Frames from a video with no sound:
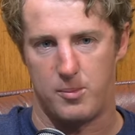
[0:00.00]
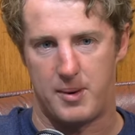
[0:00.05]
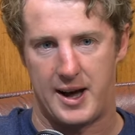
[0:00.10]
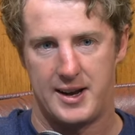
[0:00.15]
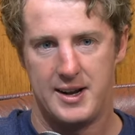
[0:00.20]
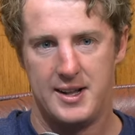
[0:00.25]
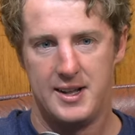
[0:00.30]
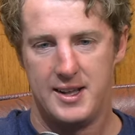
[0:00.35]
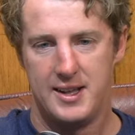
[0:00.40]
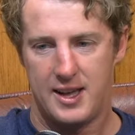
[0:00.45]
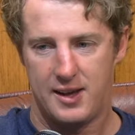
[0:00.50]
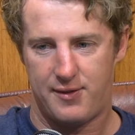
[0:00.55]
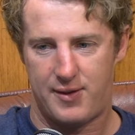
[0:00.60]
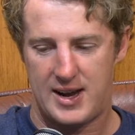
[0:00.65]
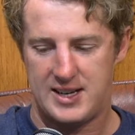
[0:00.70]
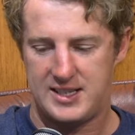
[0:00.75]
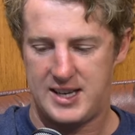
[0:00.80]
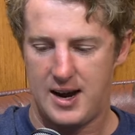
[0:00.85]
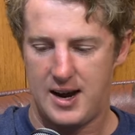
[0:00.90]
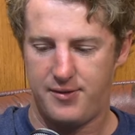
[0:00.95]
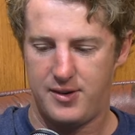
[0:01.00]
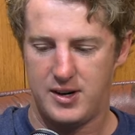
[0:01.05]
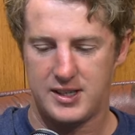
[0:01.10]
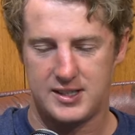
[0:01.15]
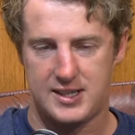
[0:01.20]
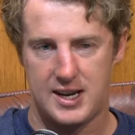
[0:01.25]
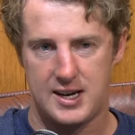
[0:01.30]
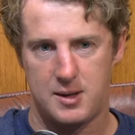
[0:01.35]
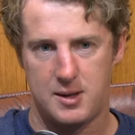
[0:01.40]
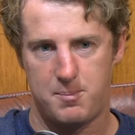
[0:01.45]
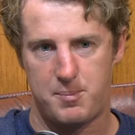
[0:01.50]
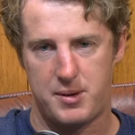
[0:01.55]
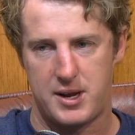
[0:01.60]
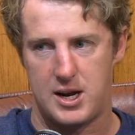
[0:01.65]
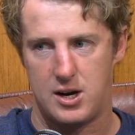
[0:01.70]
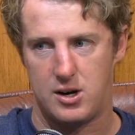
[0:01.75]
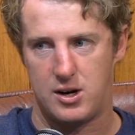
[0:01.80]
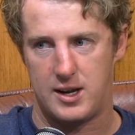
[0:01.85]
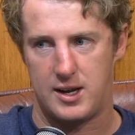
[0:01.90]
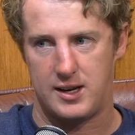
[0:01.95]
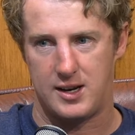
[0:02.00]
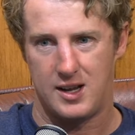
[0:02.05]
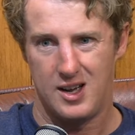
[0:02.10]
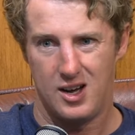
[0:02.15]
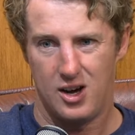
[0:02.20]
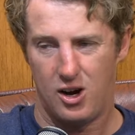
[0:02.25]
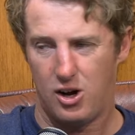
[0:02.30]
But if he's out for an extended period,